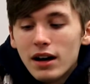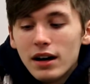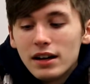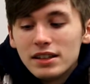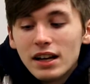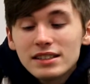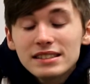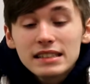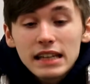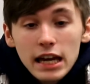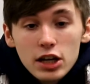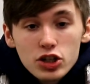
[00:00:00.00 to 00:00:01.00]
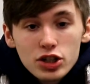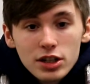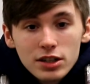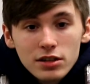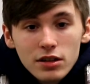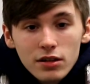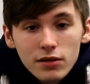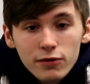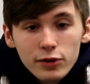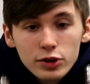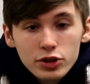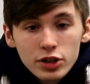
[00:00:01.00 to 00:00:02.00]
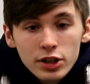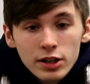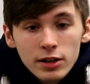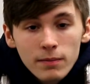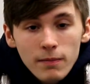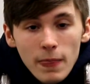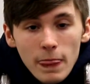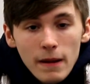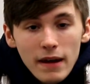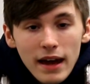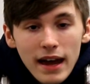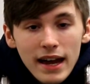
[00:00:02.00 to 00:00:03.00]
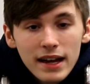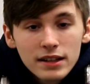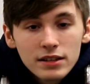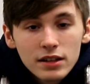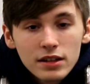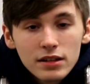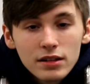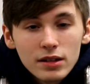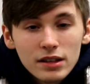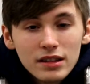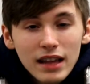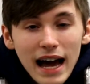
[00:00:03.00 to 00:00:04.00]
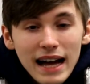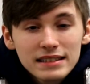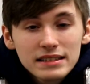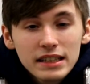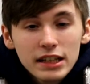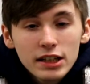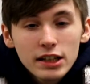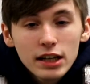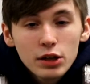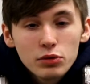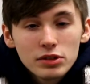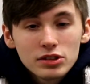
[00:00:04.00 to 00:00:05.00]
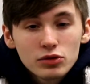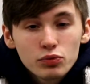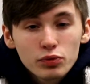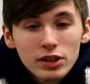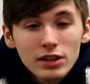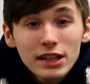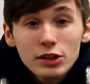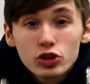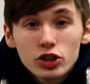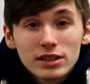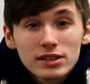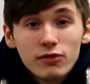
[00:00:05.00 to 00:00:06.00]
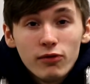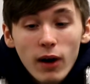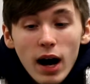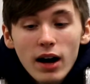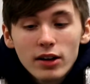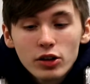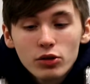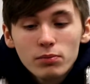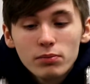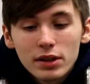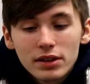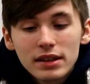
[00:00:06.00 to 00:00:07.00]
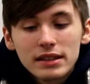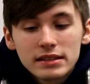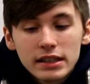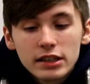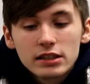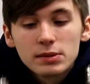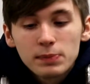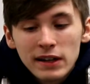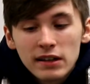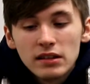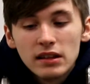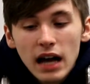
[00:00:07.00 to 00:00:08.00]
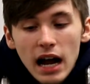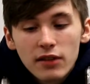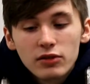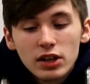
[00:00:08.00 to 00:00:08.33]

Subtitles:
Enunciation, for sure. And last year, it was really just volume, but this year it's been a lot of